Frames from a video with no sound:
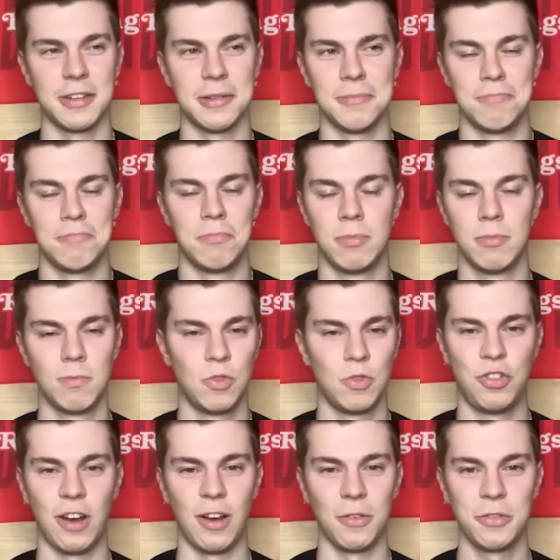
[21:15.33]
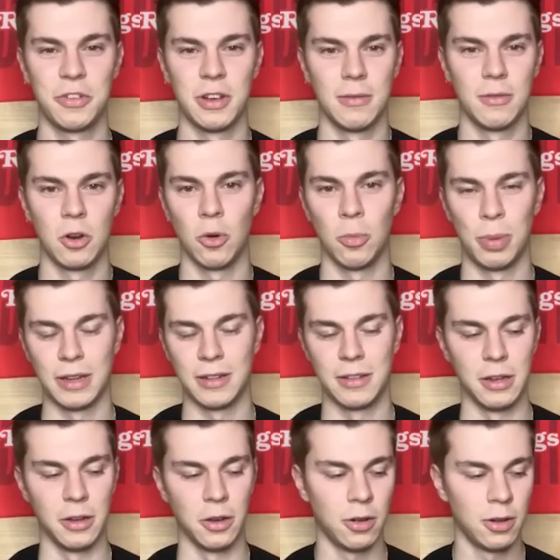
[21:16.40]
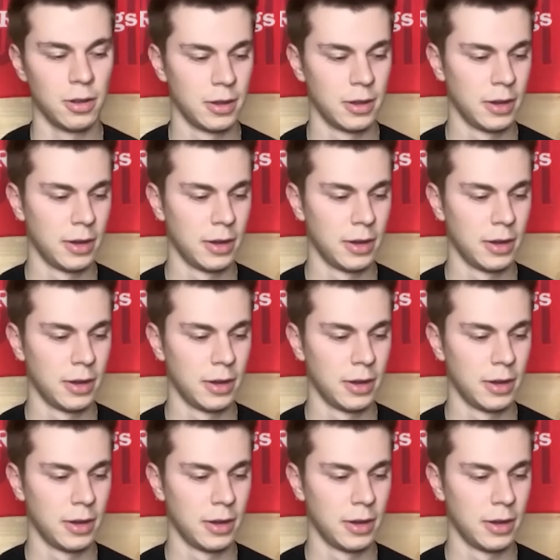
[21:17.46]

in, shelves it. No big deal.